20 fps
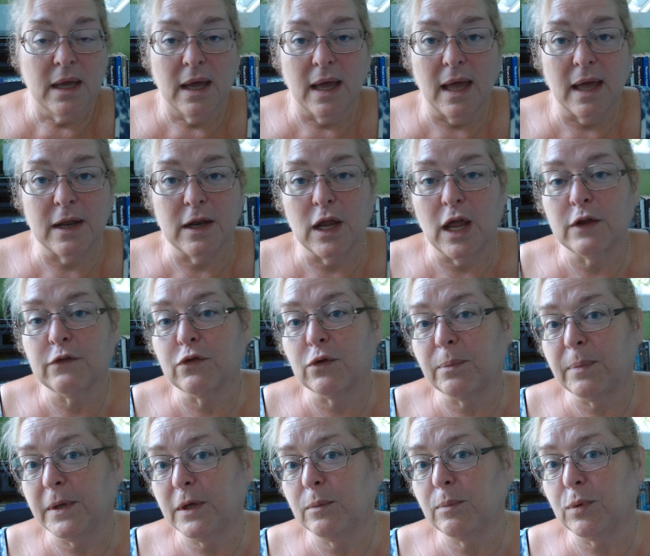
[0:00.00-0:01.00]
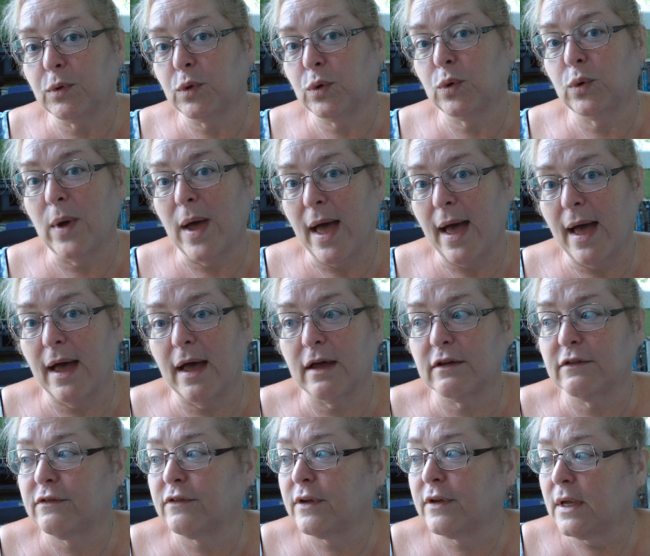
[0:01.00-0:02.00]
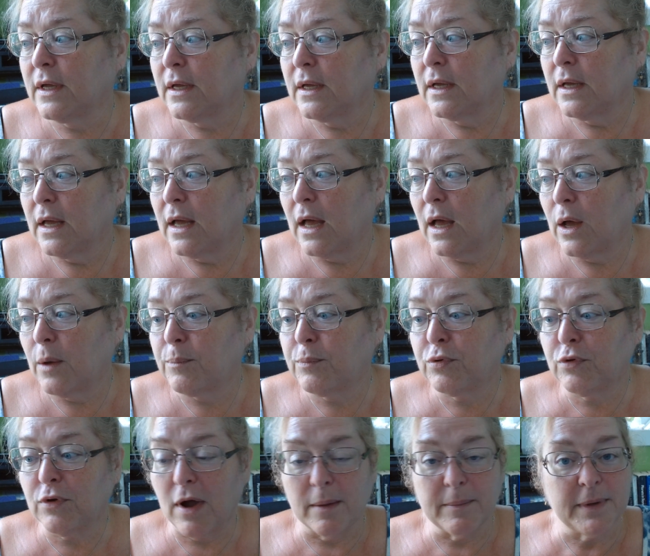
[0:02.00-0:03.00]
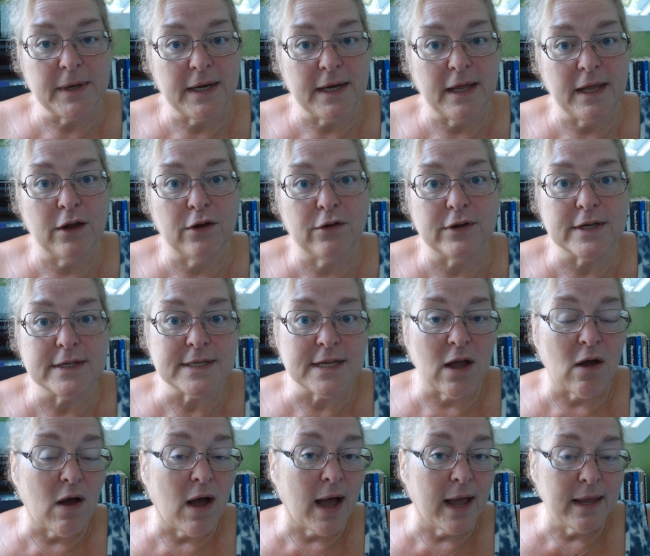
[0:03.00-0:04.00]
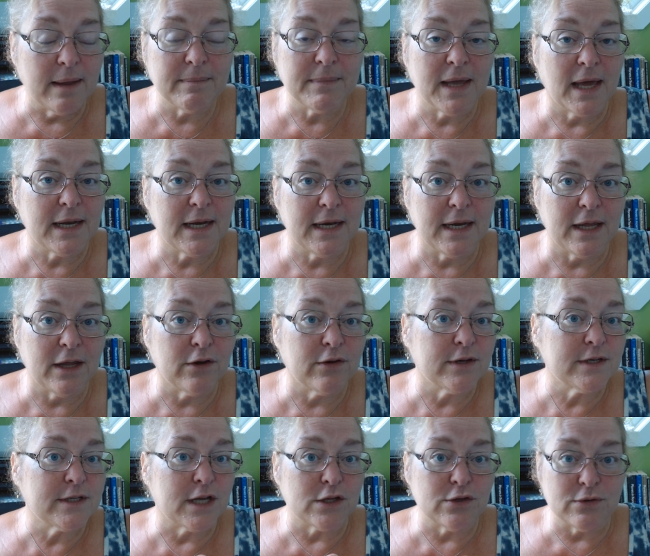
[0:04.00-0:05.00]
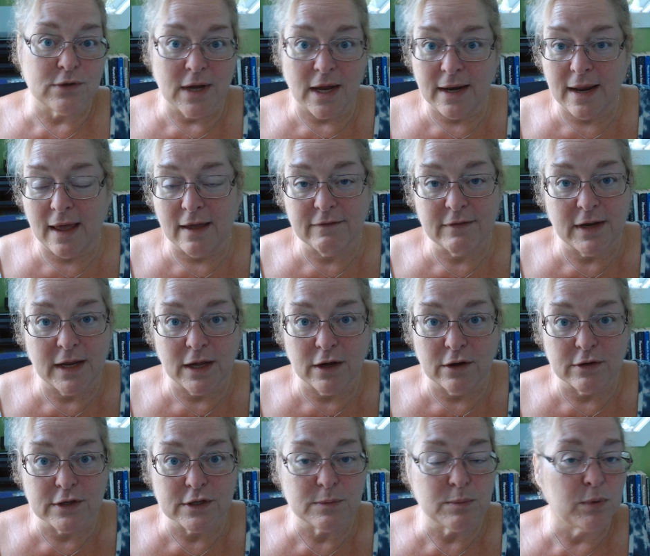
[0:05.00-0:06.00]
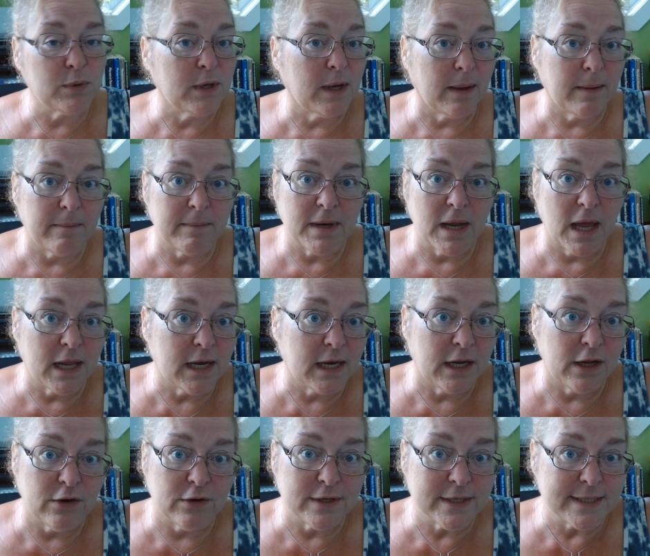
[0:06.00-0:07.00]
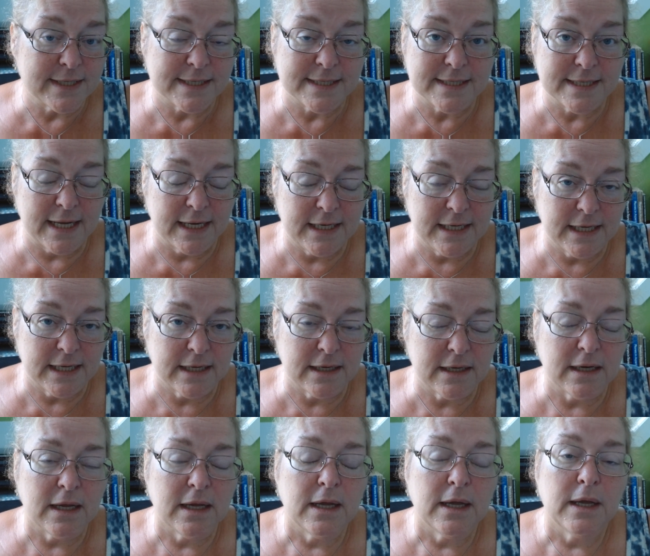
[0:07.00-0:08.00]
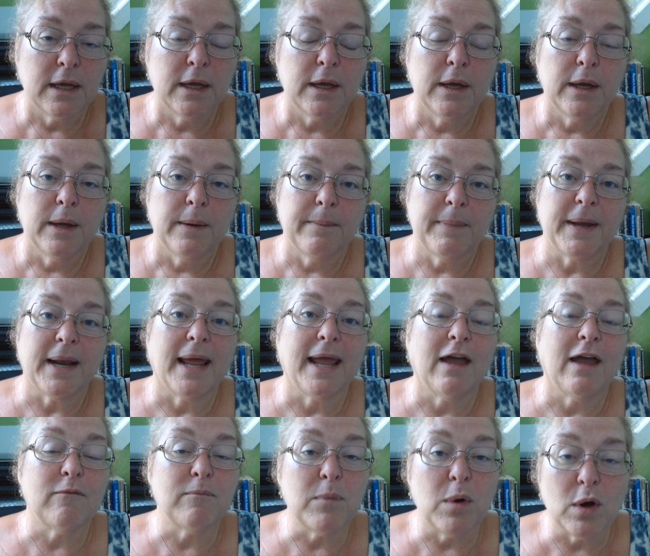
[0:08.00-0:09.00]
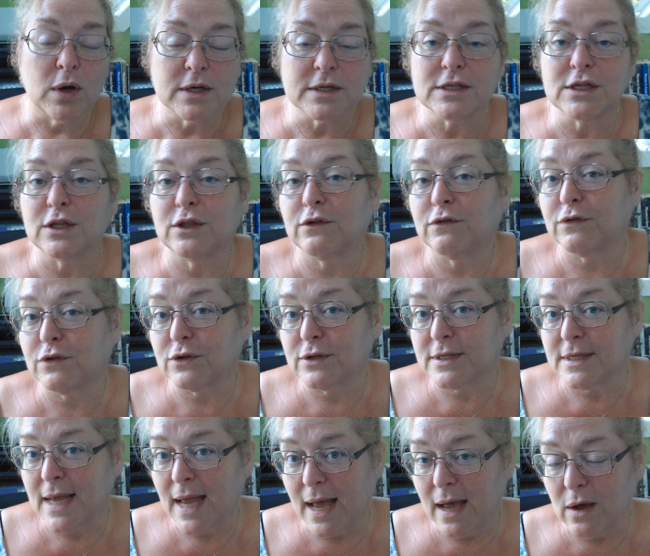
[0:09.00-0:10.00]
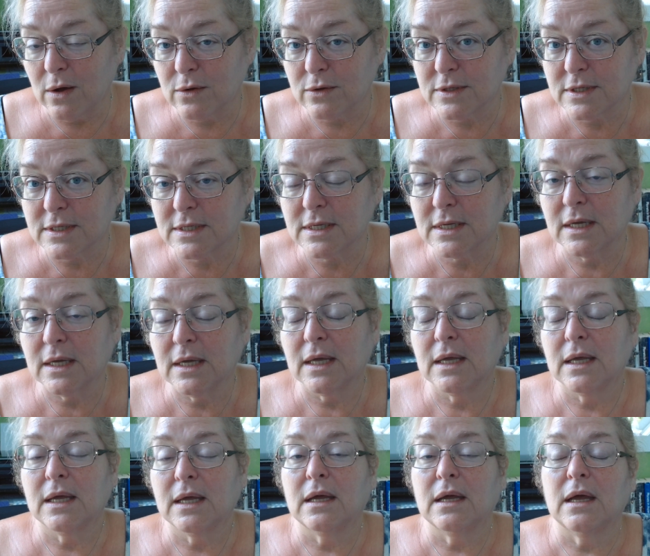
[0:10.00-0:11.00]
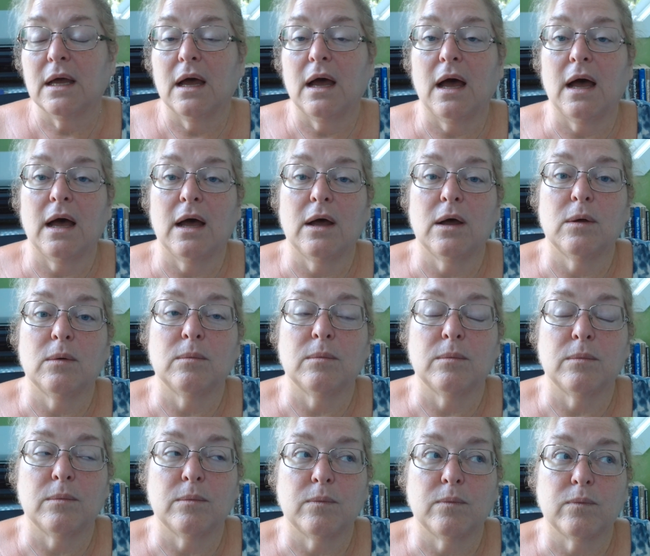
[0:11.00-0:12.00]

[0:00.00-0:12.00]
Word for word: And, and for people who have uh, prominent Aries, now I am not an Aries, I do not have an Aries moon, I am not an Aries ascendant, but I Mars in the first house. Um,